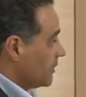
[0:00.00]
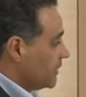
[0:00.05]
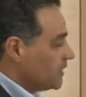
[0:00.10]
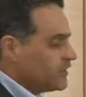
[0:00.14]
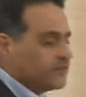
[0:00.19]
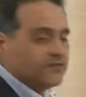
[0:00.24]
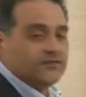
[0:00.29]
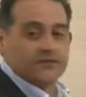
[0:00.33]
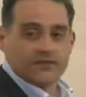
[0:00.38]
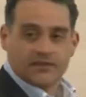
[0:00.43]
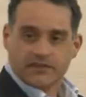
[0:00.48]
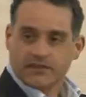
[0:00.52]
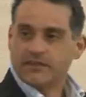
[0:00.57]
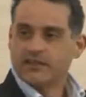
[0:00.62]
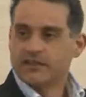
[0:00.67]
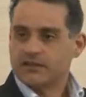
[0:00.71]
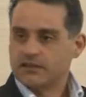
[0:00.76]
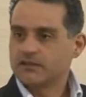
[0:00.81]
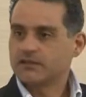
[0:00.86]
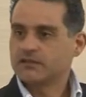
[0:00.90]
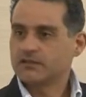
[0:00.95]
even
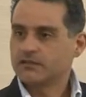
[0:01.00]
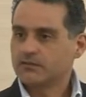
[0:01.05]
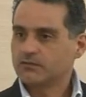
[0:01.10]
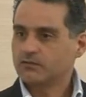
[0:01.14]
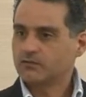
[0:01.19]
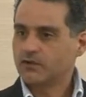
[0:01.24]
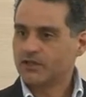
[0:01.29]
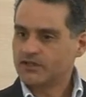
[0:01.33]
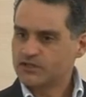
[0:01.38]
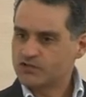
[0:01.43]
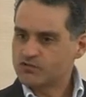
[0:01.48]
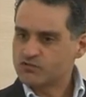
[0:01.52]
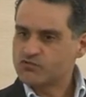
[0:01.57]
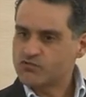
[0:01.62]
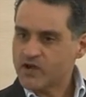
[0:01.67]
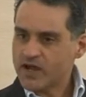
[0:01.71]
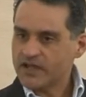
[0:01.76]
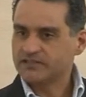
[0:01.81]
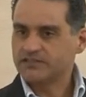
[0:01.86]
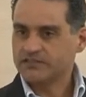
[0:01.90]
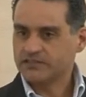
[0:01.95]
there, when you
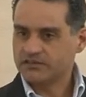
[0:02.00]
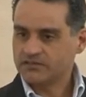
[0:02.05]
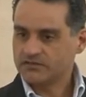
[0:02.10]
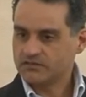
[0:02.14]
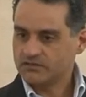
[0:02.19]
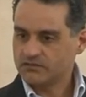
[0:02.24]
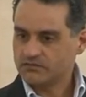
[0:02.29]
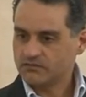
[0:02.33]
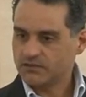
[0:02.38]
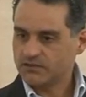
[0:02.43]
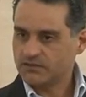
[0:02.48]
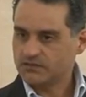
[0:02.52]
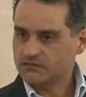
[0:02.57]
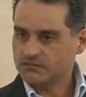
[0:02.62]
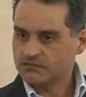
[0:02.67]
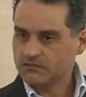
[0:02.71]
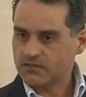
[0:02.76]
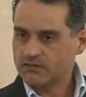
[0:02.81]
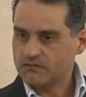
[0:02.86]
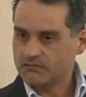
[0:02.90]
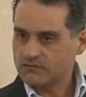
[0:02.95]
write it, when you
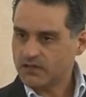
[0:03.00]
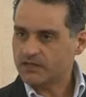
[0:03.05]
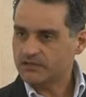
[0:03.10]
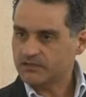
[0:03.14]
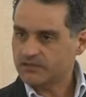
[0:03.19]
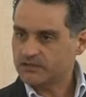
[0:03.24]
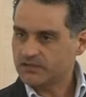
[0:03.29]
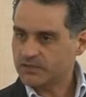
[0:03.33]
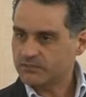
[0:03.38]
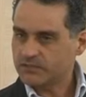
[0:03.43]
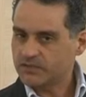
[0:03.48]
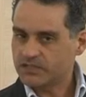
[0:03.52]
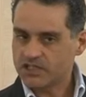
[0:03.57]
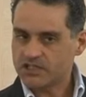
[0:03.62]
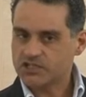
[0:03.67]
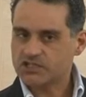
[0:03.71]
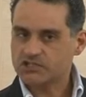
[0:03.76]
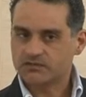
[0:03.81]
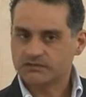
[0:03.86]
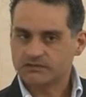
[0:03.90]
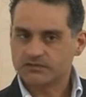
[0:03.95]
write the
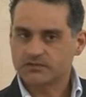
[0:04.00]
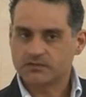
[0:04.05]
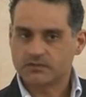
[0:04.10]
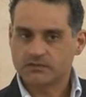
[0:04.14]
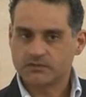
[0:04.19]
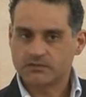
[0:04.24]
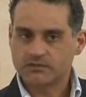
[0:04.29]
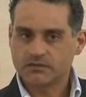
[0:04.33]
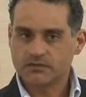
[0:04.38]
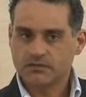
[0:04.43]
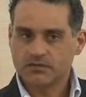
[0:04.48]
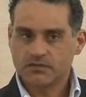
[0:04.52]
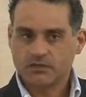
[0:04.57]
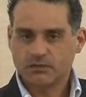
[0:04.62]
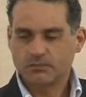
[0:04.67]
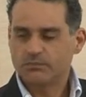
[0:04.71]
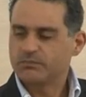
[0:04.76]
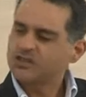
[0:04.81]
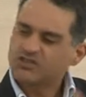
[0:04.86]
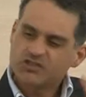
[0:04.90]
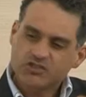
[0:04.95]
application form,
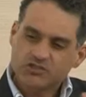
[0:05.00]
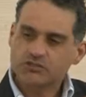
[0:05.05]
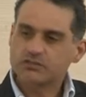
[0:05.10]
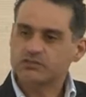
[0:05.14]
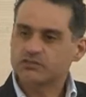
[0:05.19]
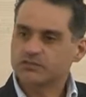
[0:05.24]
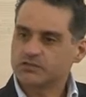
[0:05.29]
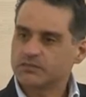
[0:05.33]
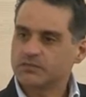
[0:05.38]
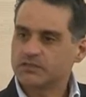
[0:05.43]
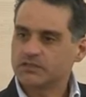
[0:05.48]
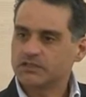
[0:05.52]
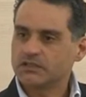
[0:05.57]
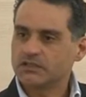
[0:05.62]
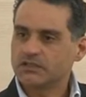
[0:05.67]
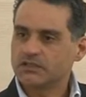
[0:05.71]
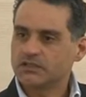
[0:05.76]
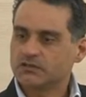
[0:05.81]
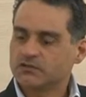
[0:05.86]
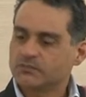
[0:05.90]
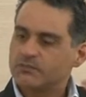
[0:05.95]
be sure to, be,
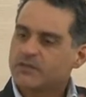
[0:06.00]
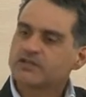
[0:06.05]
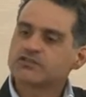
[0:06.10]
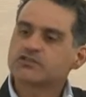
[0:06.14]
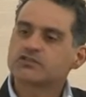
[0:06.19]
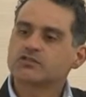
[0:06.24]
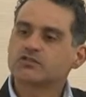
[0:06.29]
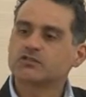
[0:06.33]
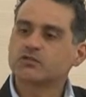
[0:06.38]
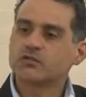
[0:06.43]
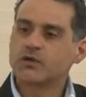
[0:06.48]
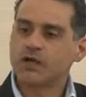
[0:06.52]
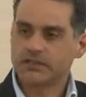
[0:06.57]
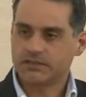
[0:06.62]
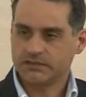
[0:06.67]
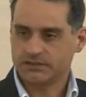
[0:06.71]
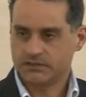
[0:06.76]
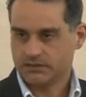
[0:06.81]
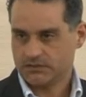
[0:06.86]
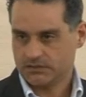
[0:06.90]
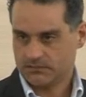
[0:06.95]
uh, to mention the
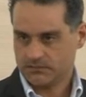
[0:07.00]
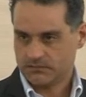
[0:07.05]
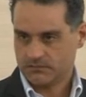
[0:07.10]
quality.